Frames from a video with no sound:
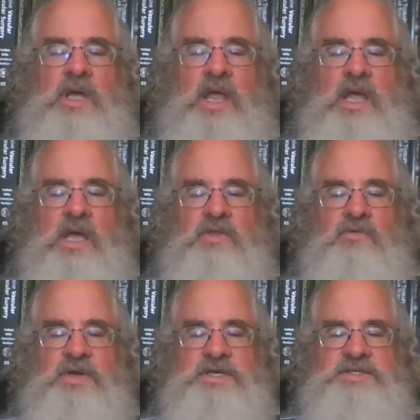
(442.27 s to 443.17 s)
And the
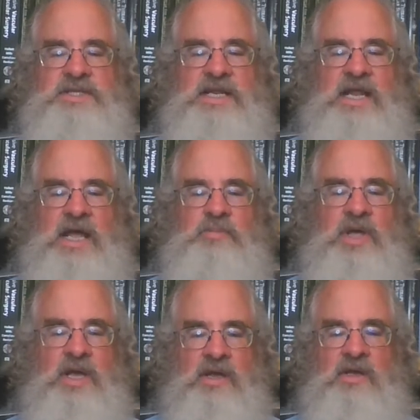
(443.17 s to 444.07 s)
reason that I
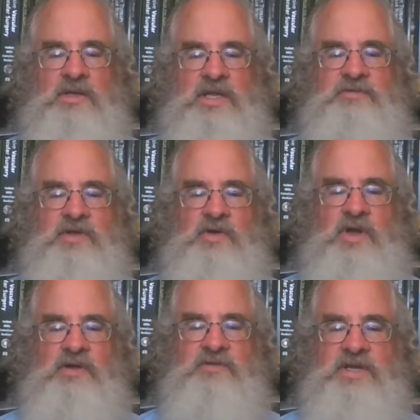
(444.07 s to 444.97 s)
pick leafy
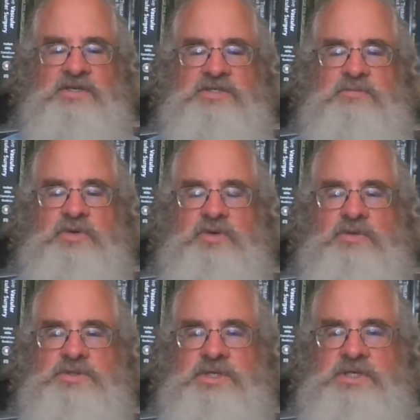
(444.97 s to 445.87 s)
green
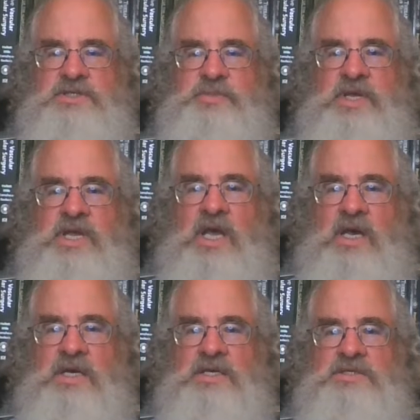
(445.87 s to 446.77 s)
vegetables is
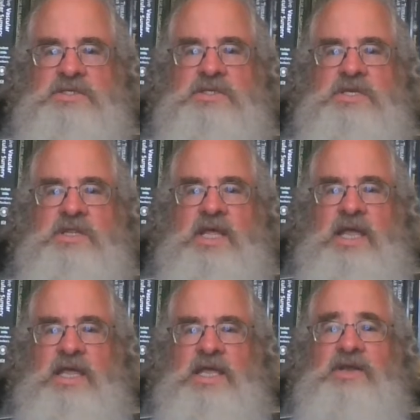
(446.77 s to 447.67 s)
because
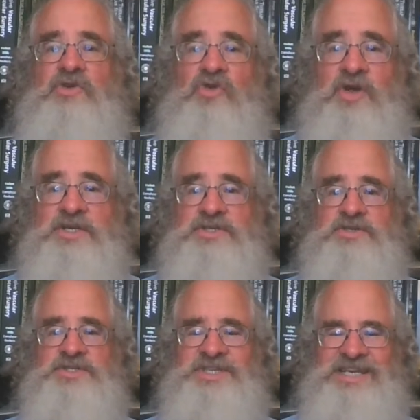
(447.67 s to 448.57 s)
they increase
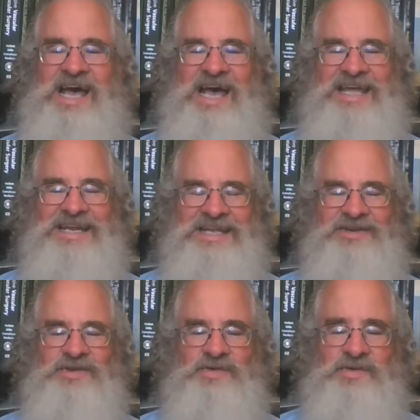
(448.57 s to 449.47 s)
your satiety
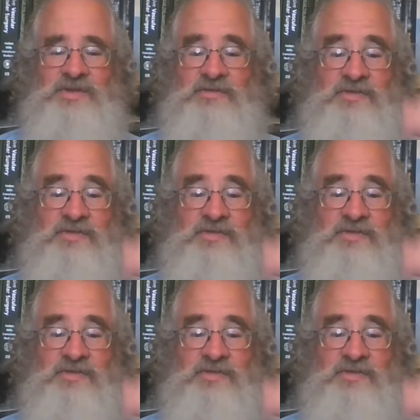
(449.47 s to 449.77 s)
due to the